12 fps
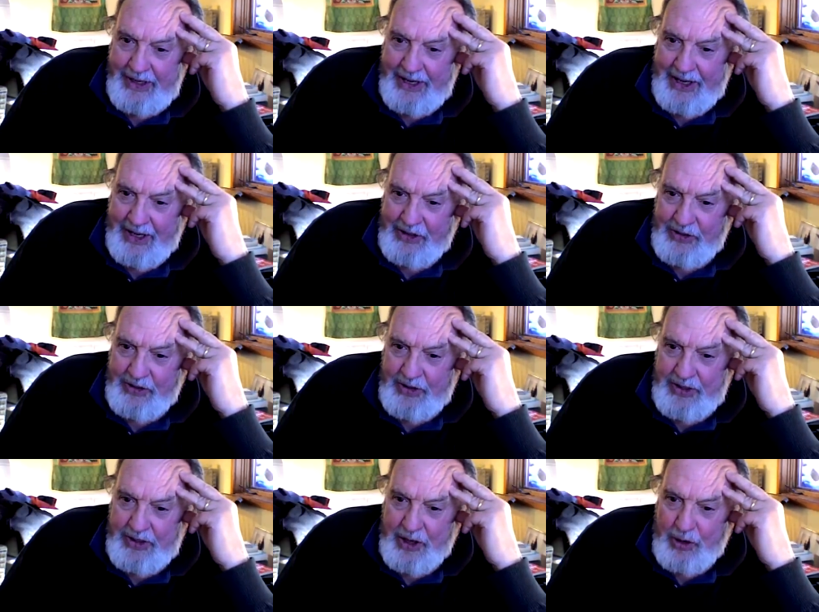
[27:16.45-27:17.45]
and
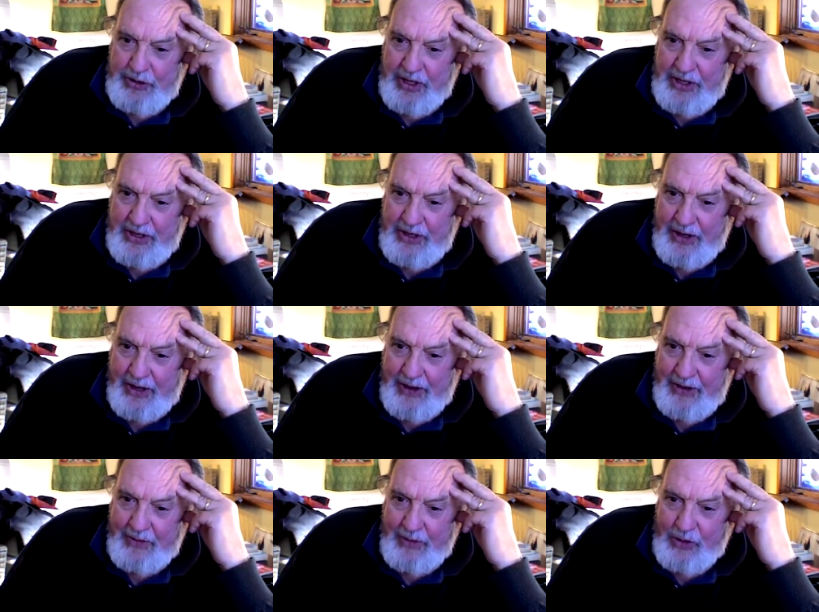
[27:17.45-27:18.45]
you know at
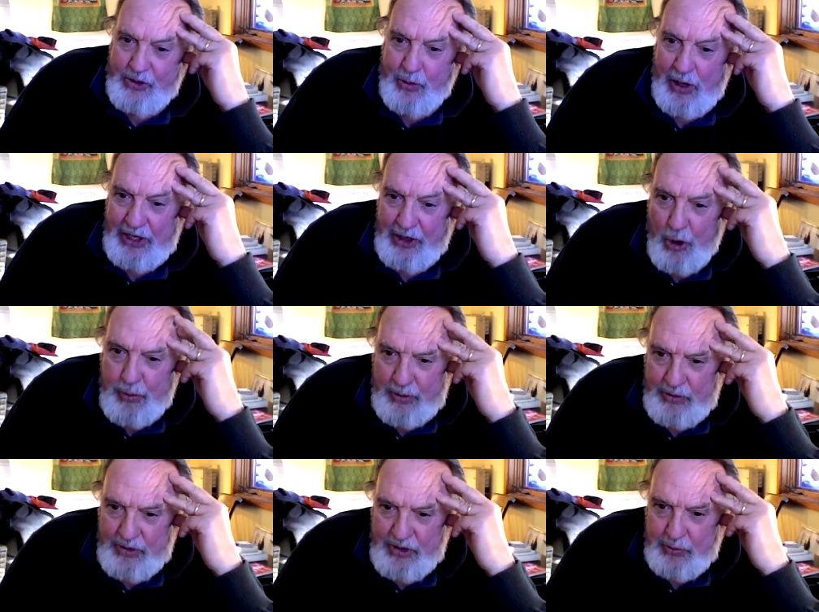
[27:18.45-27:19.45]
the uh, Australian Open,
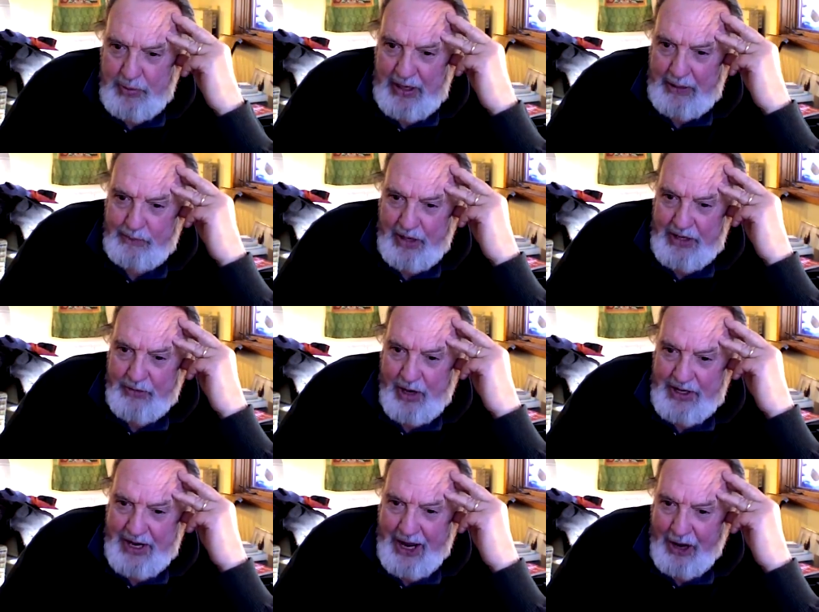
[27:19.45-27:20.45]
which is being played
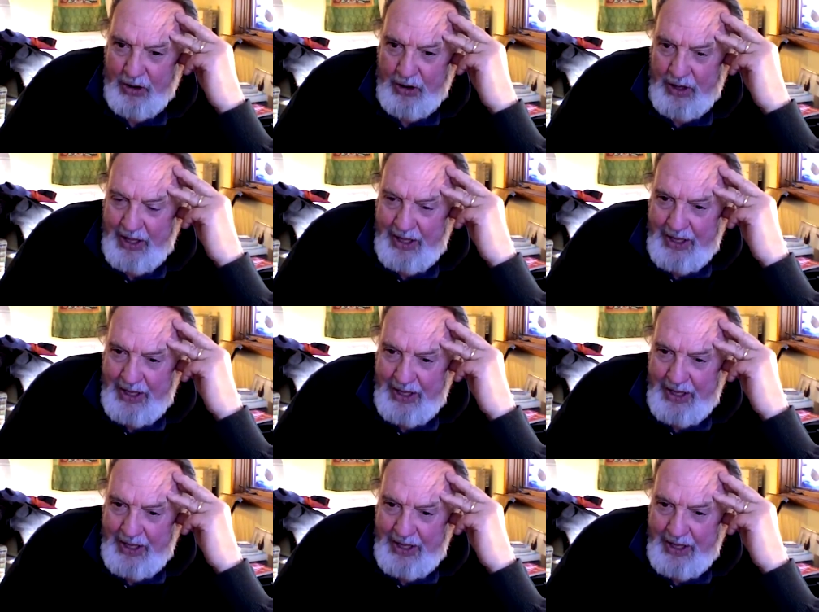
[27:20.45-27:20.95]
right now,